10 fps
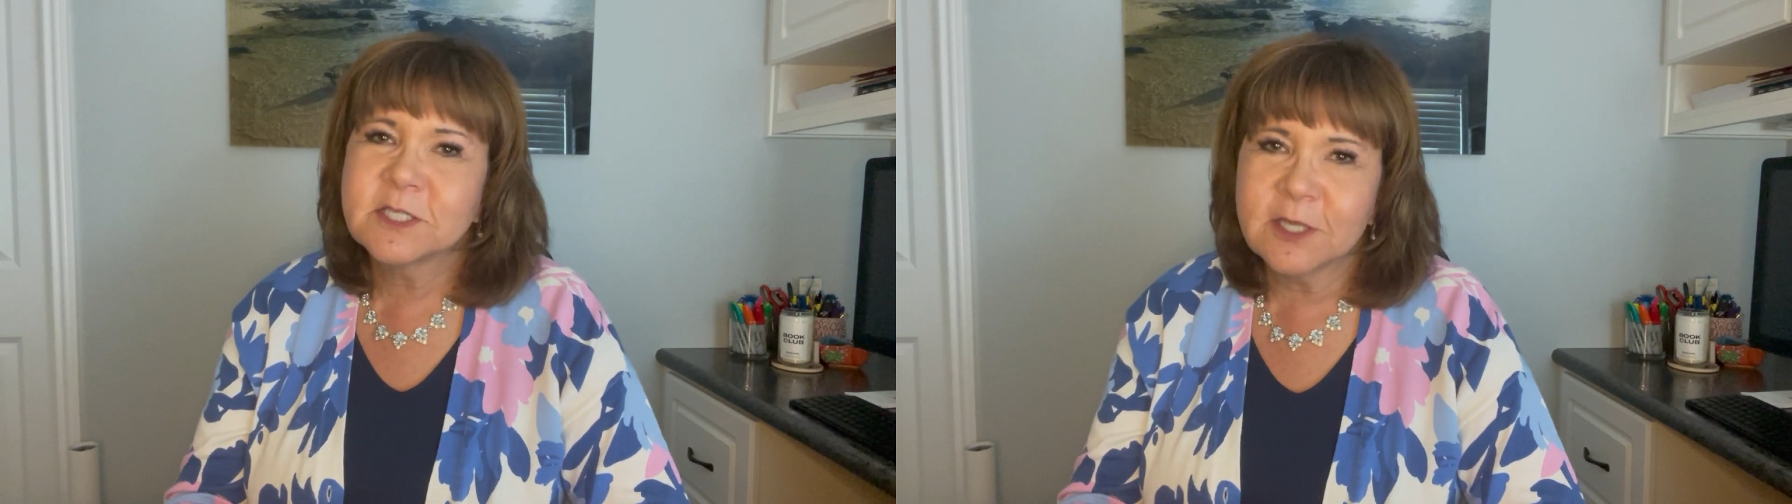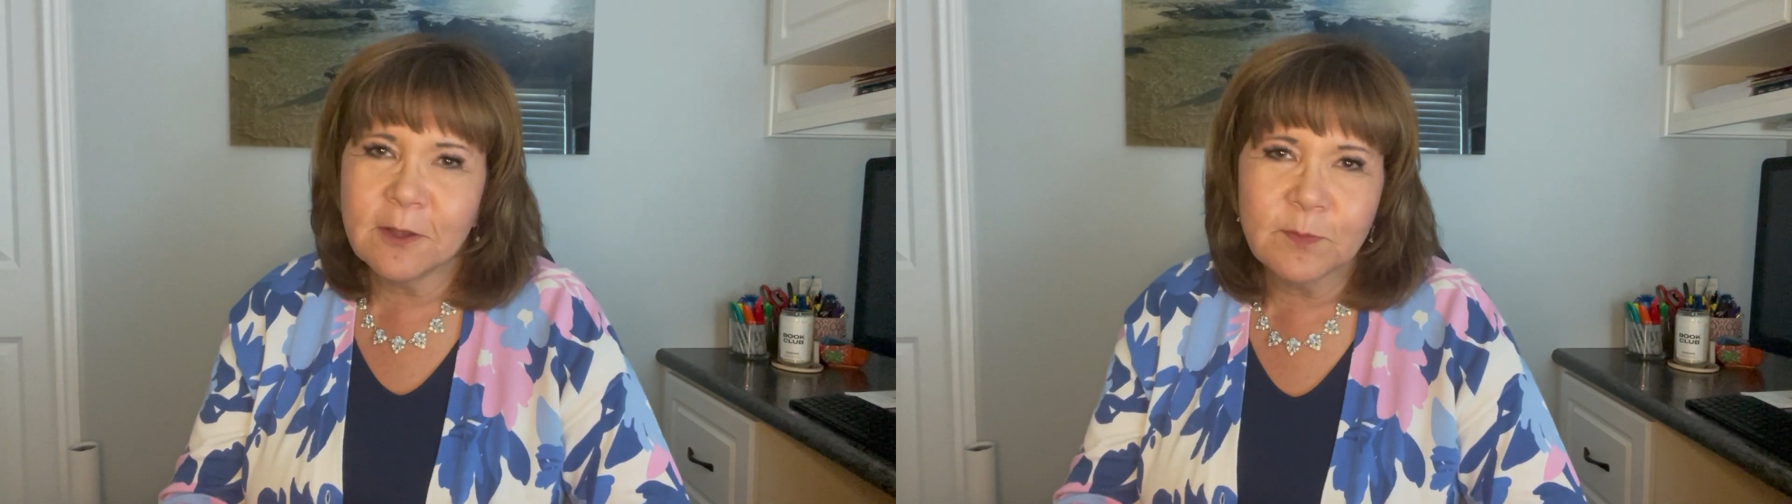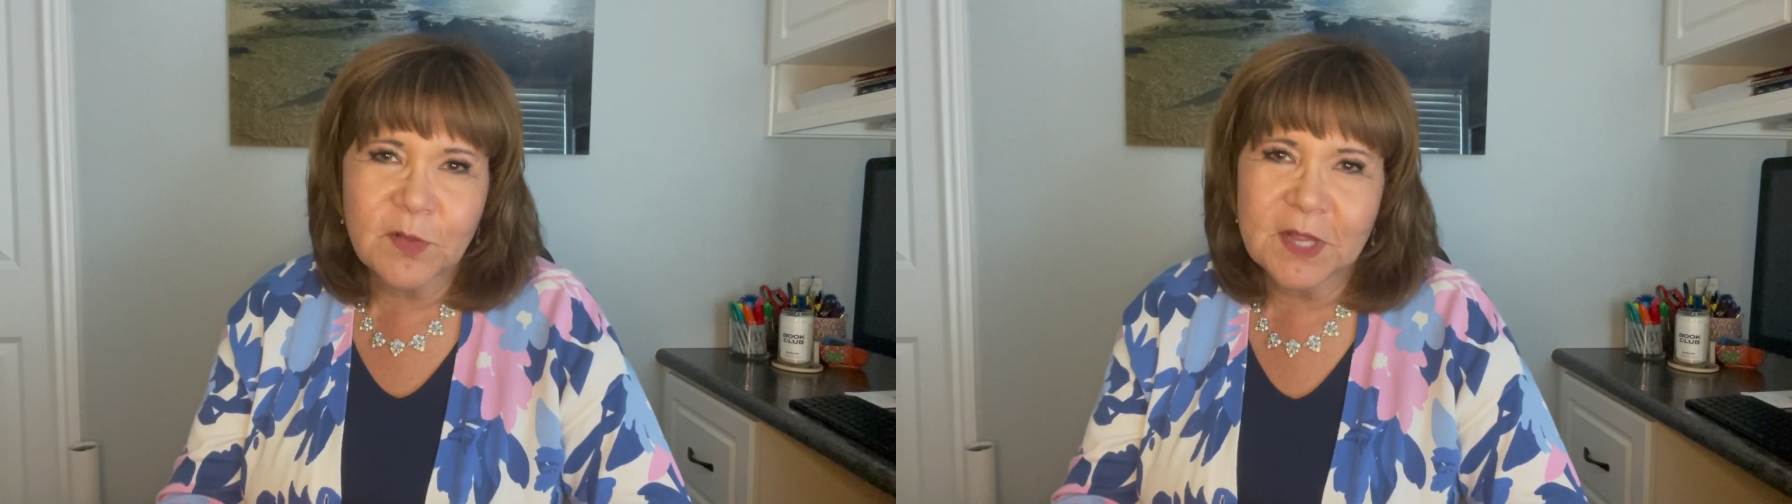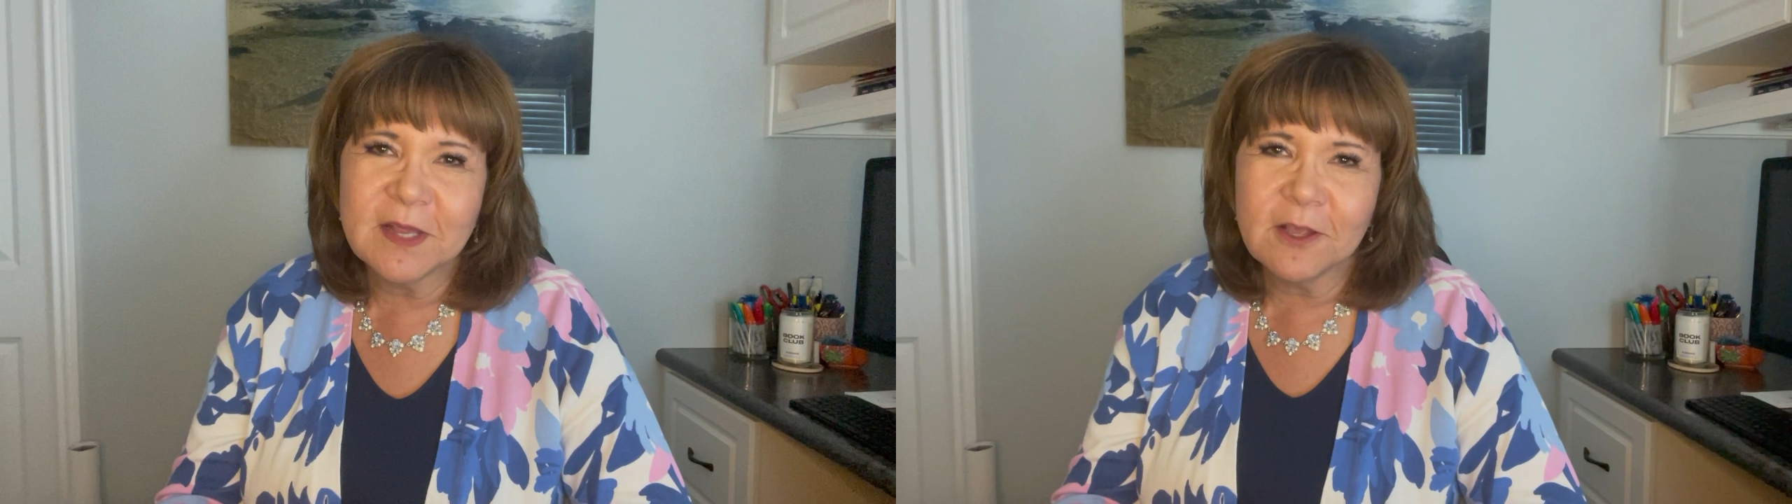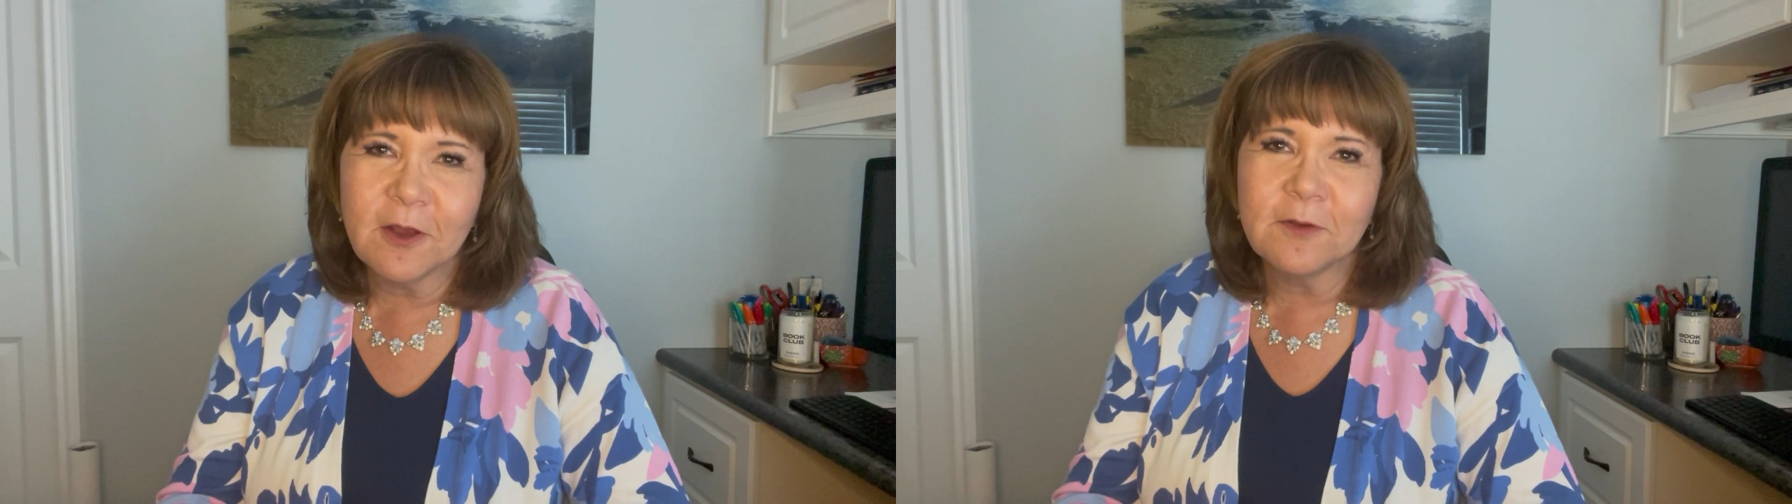
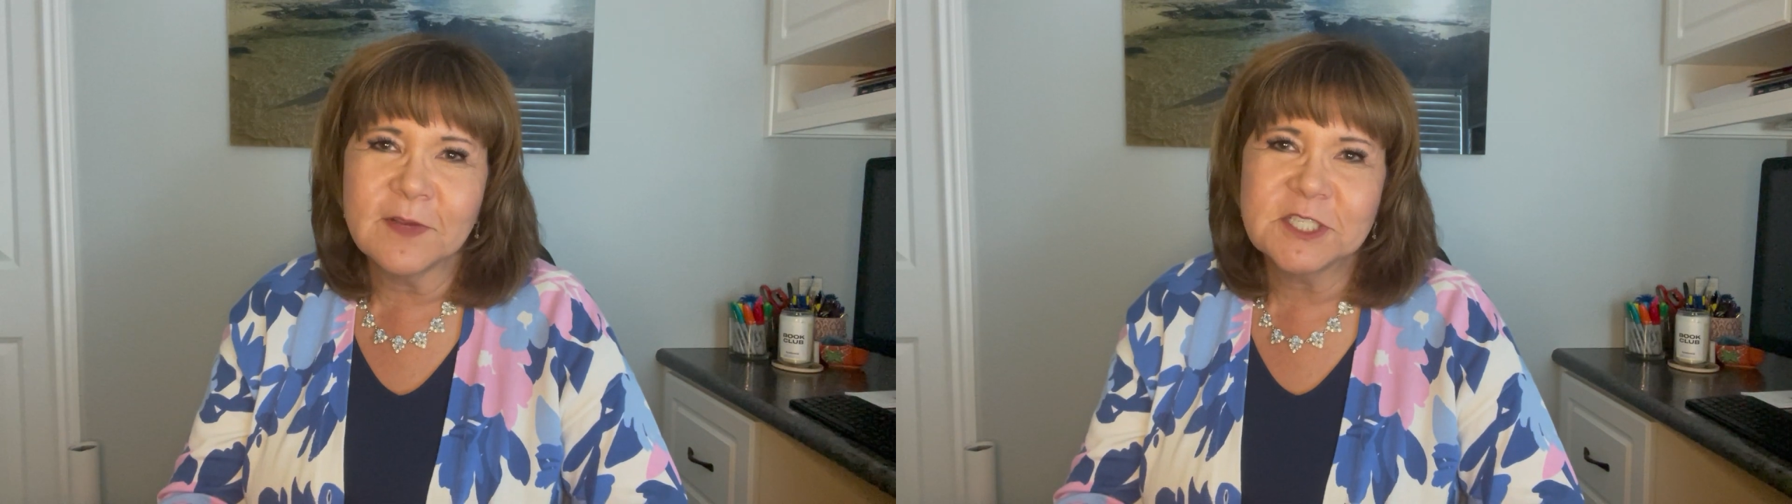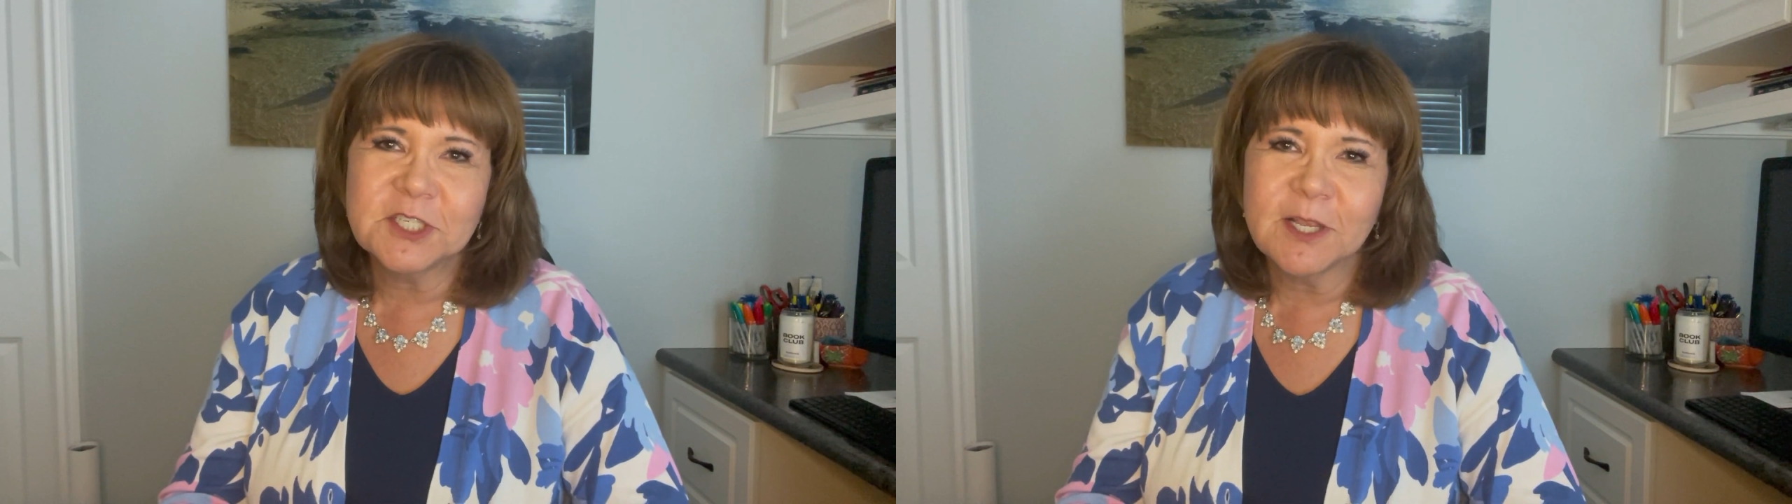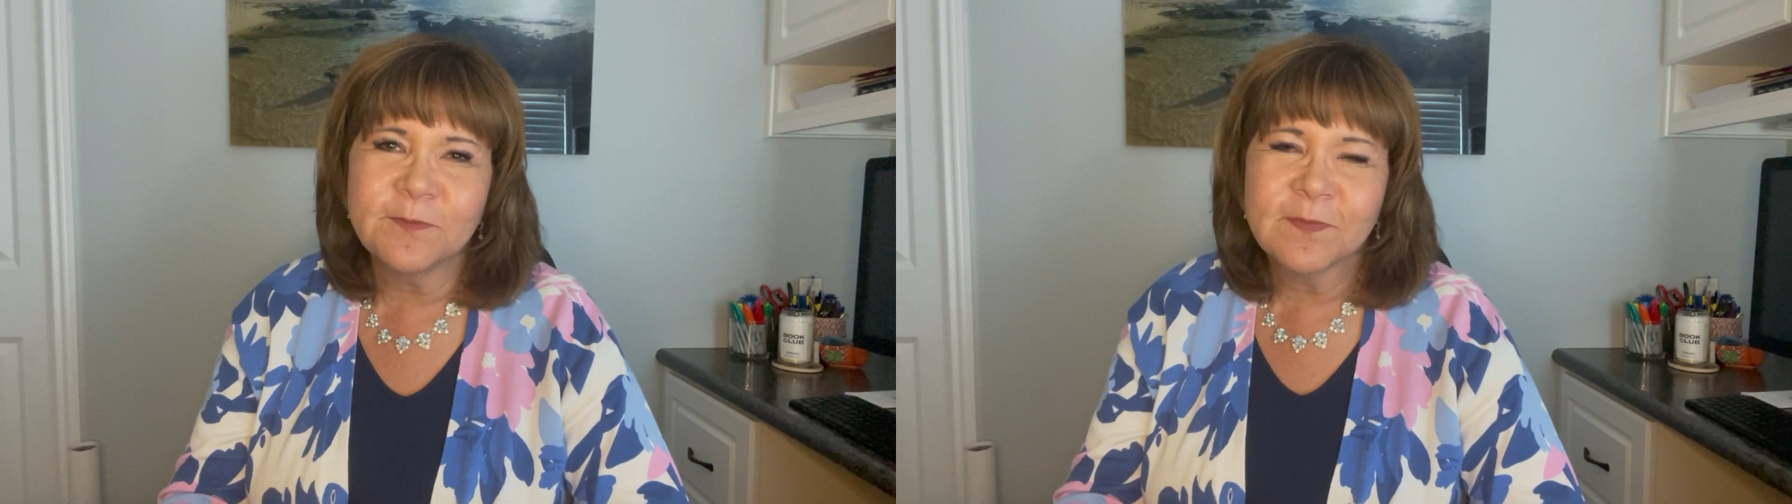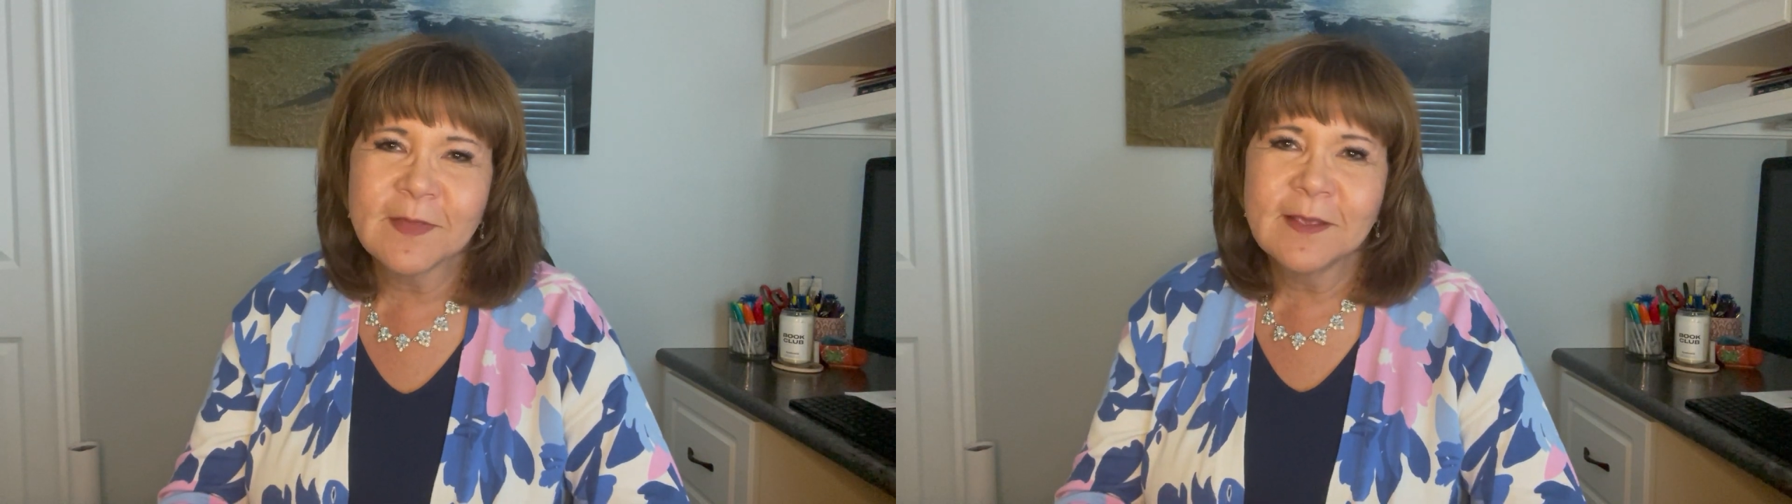completely heart-wrenching.